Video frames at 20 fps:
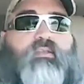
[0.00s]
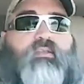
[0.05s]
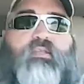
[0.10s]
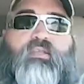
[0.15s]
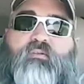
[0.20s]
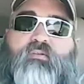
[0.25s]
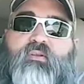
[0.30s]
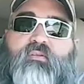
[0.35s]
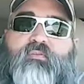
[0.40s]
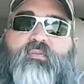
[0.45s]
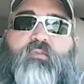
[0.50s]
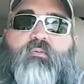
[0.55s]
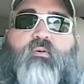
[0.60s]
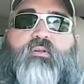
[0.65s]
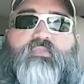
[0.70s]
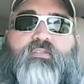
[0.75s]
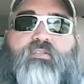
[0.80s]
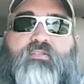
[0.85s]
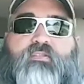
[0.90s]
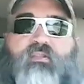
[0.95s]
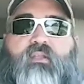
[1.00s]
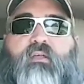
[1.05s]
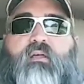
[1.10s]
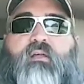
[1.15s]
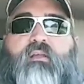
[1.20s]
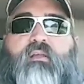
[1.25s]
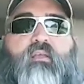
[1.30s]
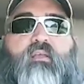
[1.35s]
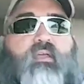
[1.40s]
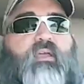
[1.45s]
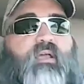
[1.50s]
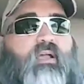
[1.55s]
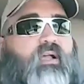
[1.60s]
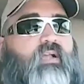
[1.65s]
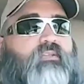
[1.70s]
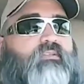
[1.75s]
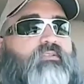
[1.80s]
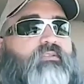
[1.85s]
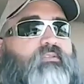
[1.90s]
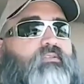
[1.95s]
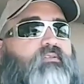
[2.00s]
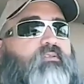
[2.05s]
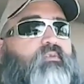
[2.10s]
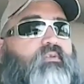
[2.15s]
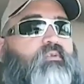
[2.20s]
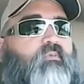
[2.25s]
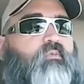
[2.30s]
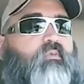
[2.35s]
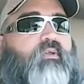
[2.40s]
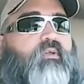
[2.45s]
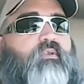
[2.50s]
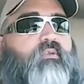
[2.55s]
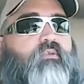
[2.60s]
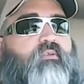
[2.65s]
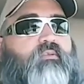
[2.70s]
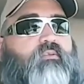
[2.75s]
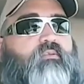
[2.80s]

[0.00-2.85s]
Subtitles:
Even if it wasn't the law, I still wouldn't want